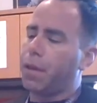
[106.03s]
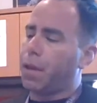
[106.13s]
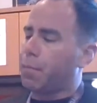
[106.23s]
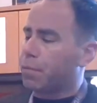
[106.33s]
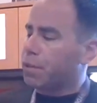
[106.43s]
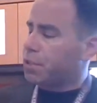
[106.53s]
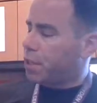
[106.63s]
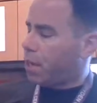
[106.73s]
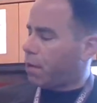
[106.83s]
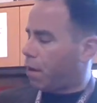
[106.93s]

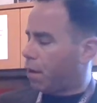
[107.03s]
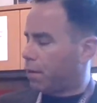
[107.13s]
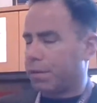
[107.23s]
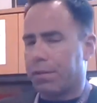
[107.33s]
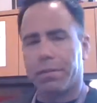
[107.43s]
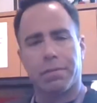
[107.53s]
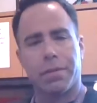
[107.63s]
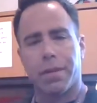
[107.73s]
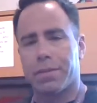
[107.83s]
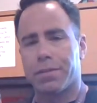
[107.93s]
Appreciate art.
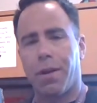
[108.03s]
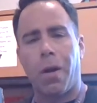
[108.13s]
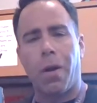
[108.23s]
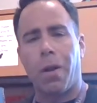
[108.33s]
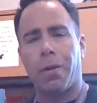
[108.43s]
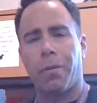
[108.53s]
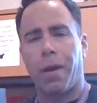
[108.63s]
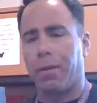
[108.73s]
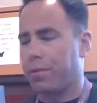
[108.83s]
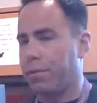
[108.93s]
It's all
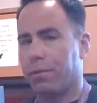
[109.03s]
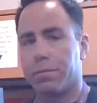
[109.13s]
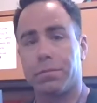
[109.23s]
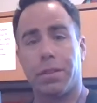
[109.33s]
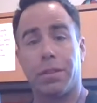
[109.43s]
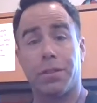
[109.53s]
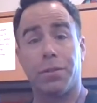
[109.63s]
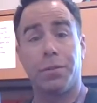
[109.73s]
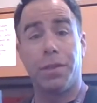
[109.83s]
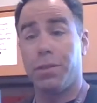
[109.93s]
around you,
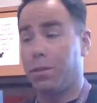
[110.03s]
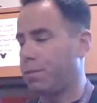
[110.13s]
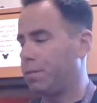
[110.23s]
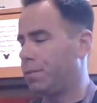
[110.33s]
including you.